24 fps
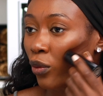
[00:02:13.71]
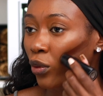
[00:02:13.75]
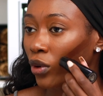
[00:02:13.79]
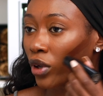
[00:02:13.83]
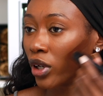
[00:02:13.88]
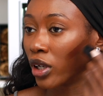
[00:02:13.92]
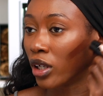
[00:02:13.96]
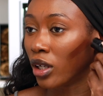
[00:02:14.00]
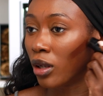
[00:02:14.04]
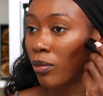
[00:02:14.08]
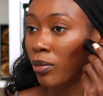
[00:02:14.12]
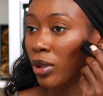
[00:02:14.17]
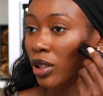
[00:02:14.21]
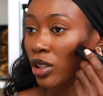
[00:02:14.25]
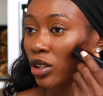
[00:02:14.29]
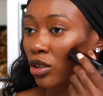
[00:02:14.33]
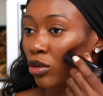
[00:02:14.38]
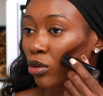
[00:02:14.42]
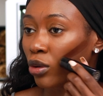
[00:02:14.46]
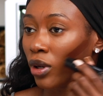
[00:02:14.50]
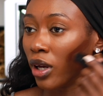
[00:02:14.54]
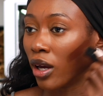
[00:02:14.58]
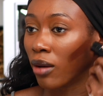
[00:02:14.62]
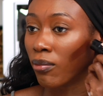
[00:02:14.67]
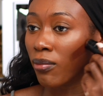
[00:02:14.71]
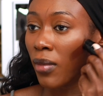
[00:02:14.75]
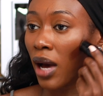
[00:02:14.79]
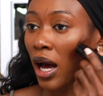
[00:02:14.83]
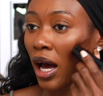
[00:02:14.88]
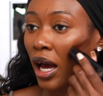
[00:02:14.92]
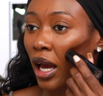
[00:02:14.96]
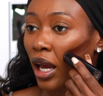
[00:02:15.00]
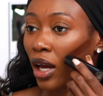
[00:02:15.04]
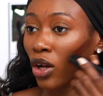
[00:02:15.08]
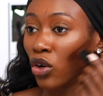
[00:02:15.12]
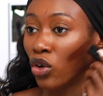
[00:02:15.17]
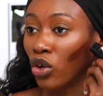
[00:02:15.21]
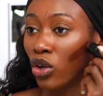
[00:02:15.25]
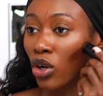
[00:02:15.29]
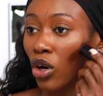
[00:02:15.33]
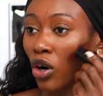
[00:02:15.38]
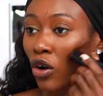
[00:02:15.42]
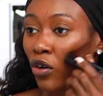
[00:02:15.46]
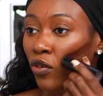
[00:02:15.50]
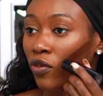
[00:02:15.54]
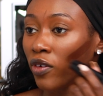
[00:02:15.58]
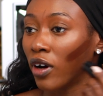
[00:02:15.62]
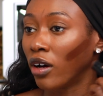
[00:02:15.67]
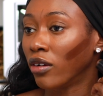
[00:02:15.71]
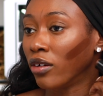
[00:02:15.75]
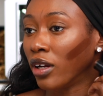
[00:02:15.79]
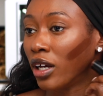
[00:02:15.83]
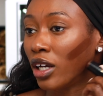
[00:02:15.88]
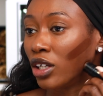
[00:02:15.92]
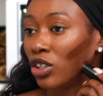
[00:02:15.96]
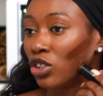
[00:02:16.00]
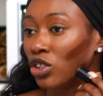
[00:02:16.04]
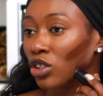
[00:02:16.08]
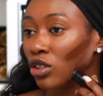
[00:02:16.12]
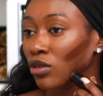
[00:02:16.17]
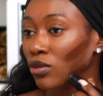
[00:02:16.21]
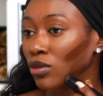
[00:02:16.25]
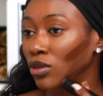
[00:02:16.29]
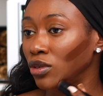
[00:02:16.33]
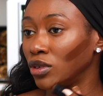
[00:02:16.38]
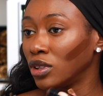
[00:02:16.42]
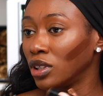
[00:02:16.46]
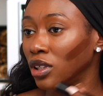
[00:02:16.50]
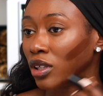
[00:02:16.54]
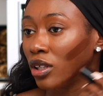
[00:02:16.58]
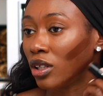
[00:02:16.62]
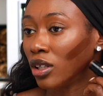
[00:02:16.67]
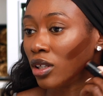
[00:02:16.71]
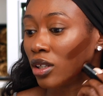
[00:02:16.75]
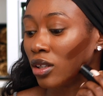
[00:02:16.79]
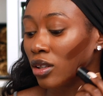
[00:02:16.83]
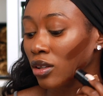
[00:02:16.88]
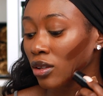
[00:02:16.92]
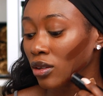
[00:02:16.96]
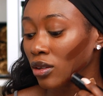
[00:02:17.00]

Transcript: we're gonna be doing my no foundation routine.